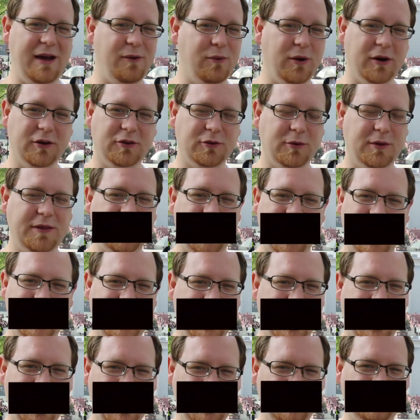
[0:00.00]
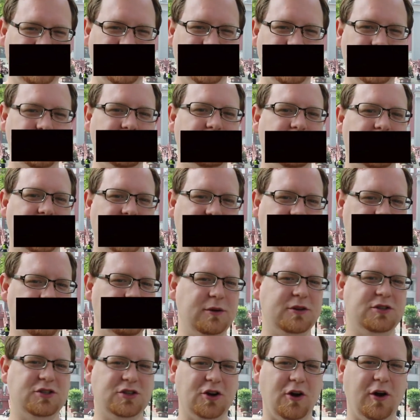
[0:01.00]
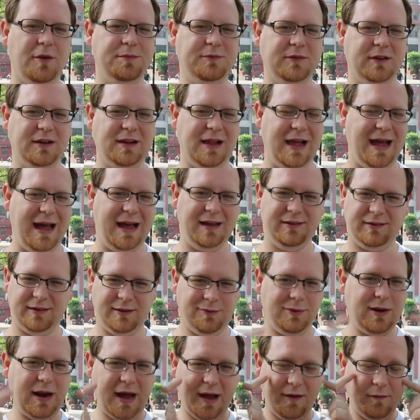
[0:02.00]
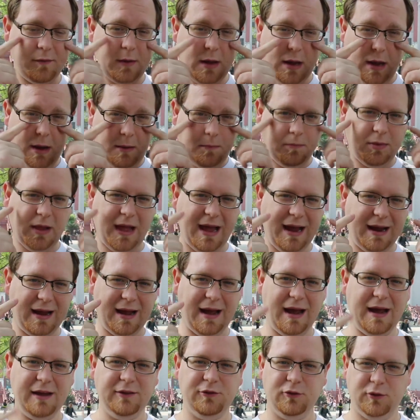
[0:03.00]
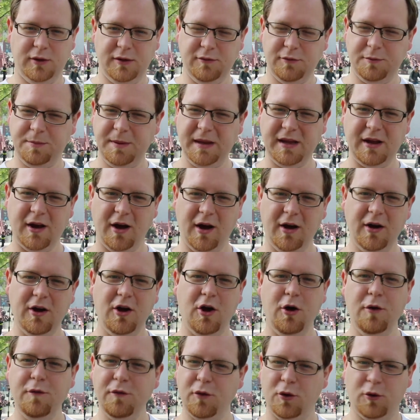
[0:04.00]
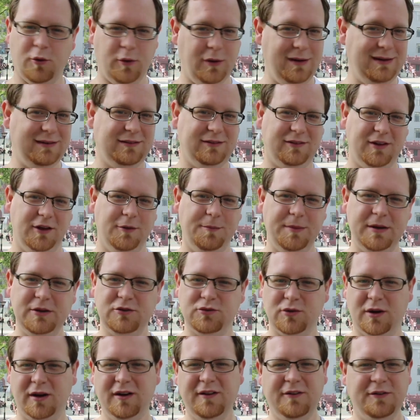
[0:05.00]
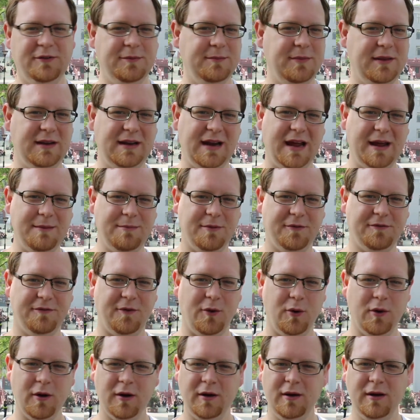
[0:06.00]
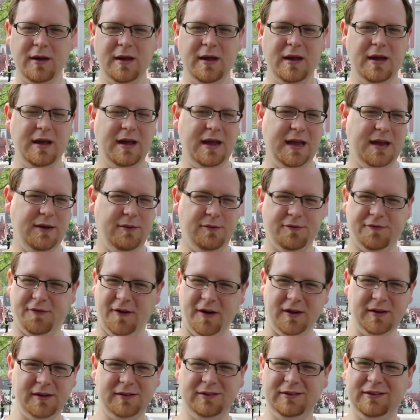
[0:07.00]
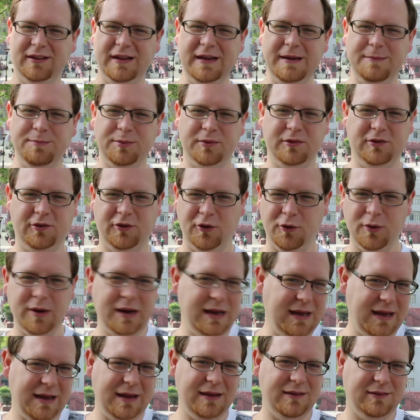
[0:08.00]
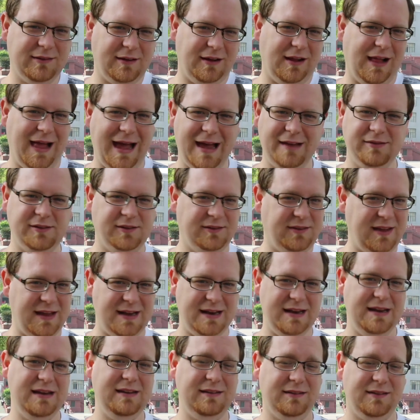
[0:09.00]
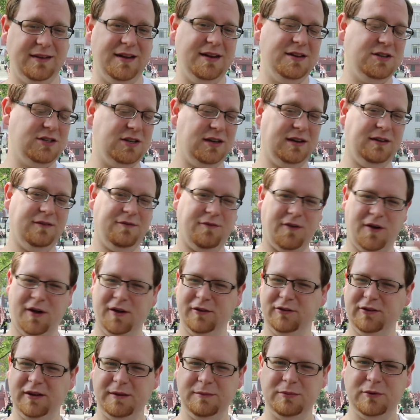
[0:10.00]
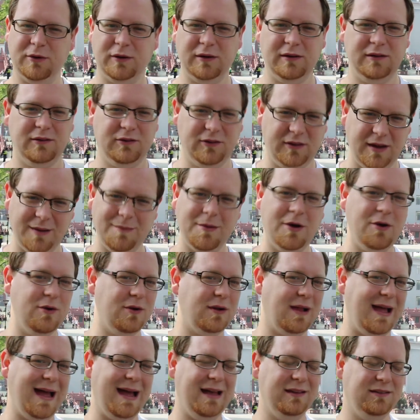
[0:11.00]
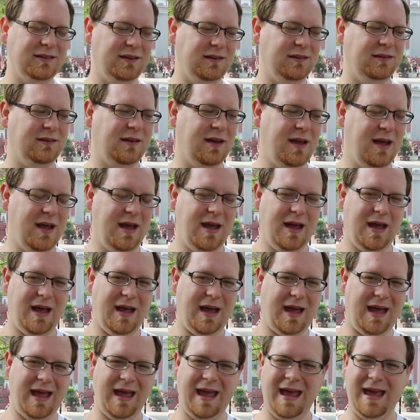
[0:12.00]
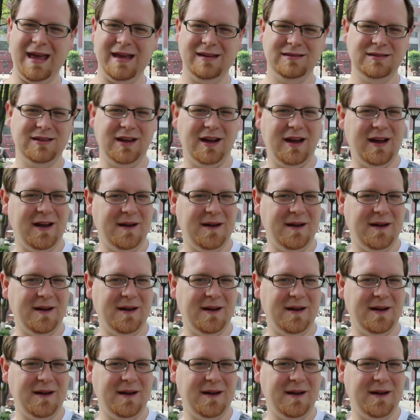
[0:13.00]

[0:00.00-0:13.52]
I worked with at, he would show up to class and he would have black eyes, or he would be hungover, or he'd still be drunk from the night before. He would fall asleep during his classes that he's teaching, fall asleep during demo classes, and